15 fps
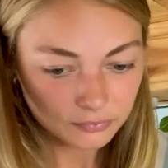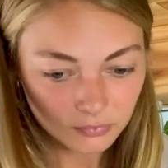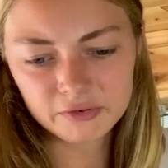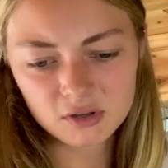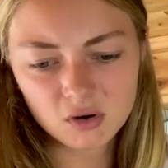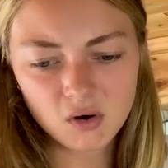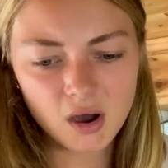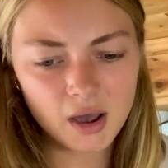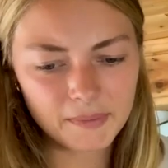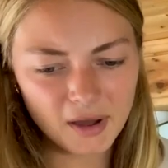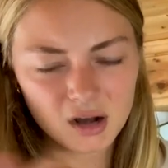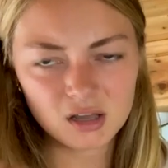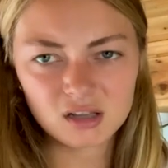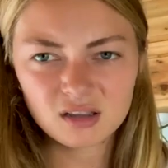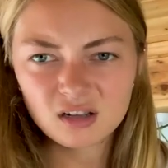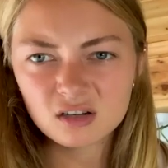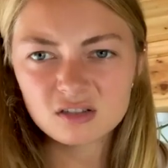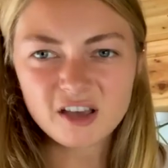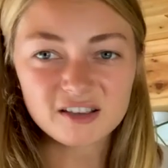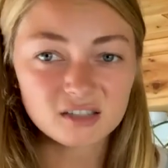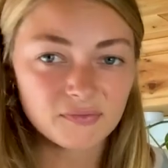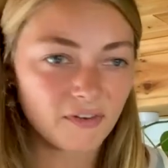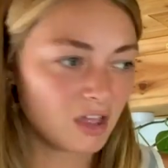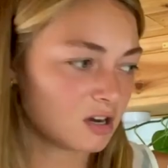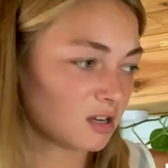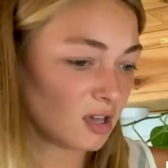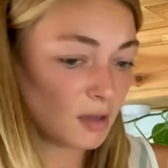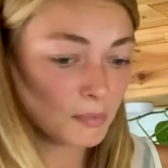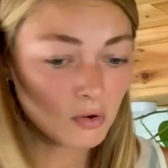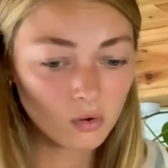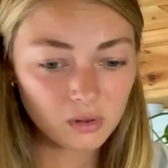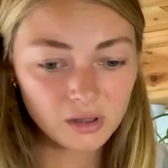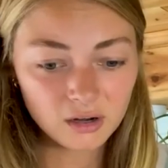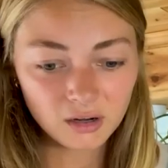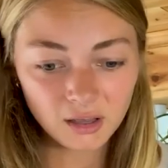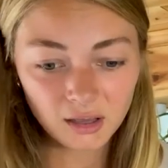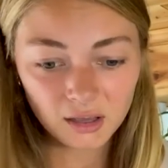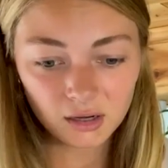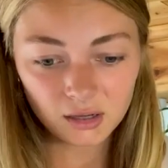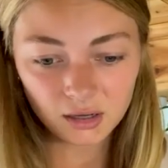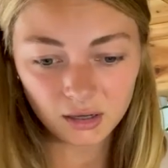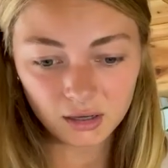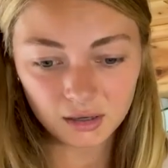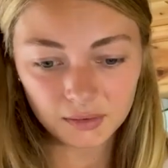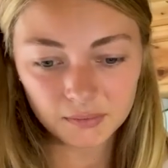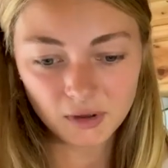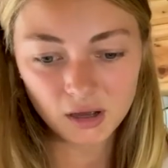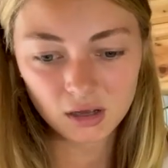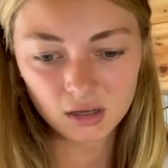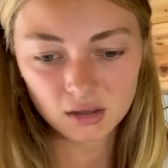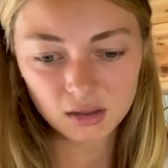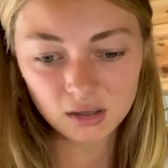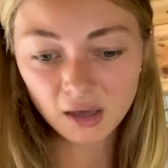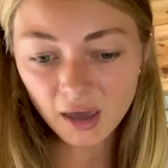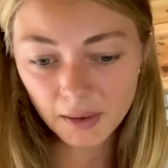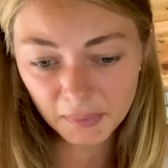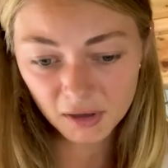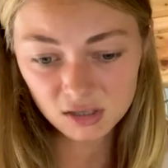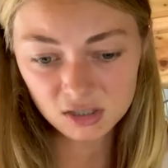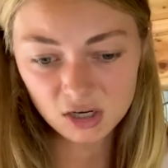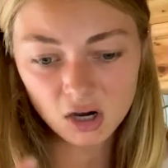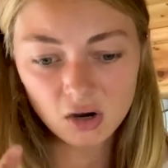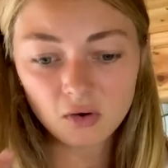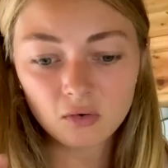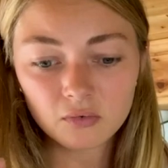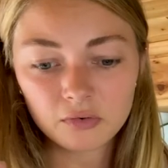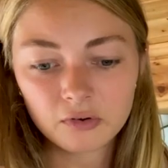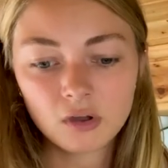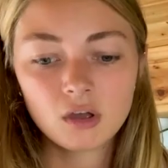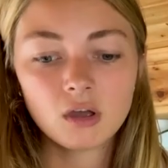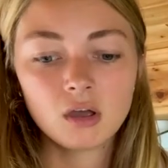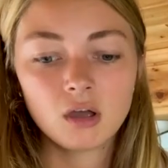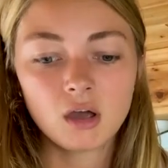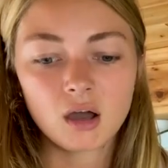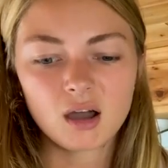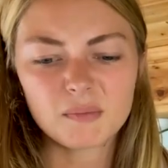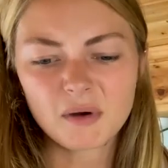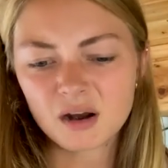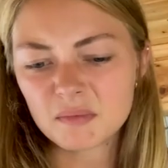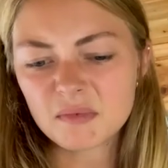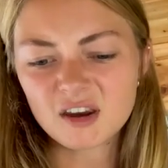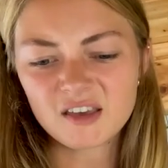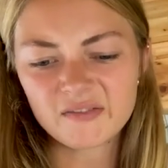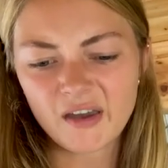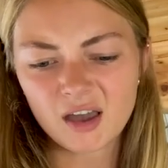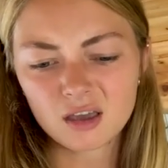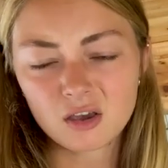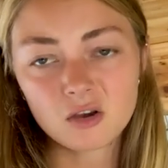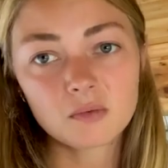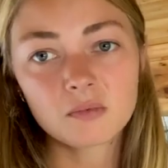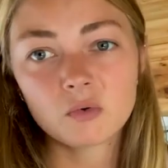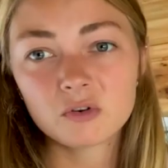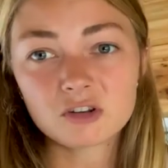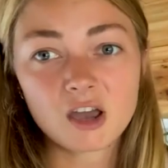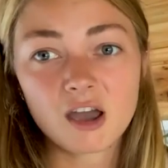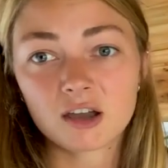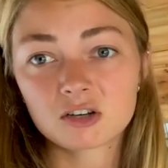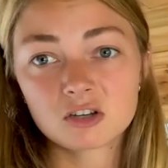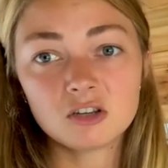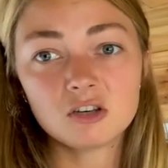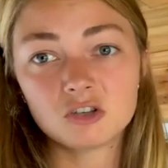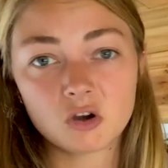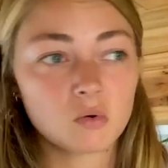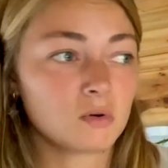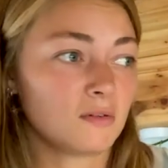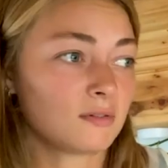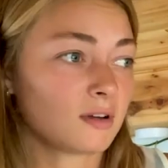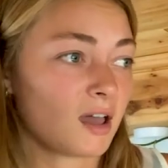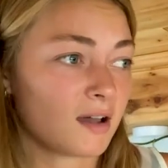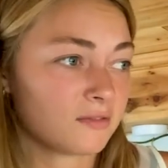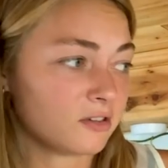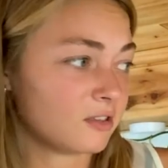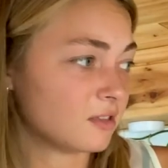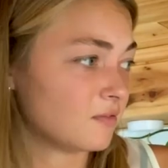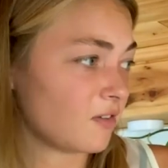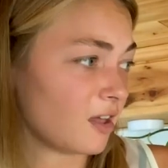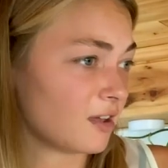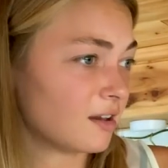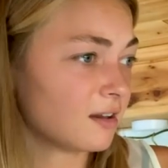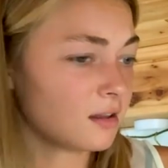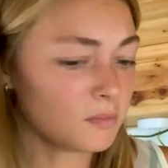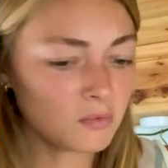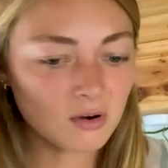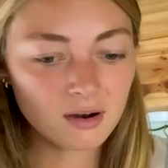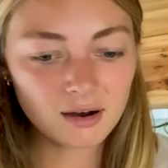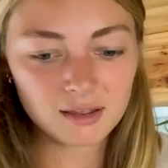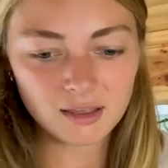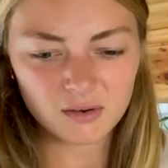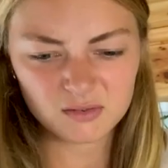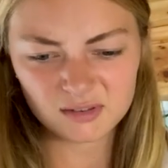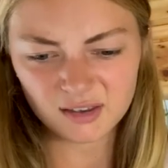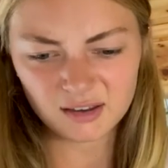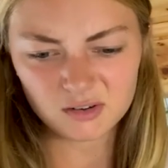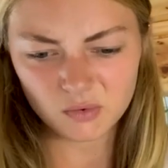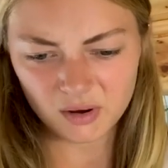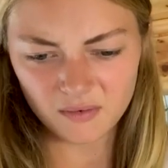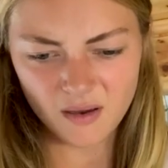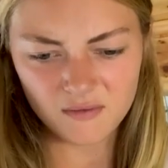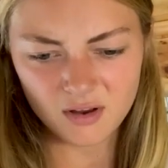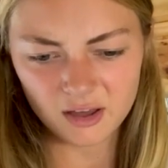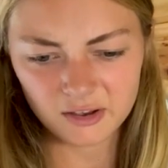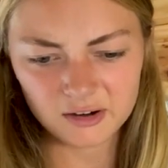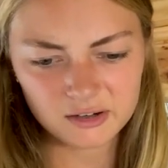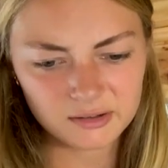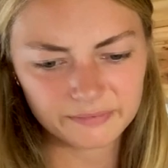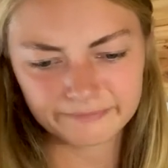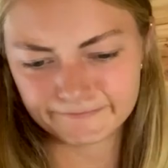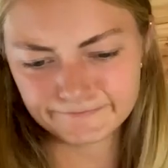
So I bought a little desk fan to keep cool at night. The camping stove. I bought a mini vacuum, which I actually don't even have in the van anymore, and that was like $25.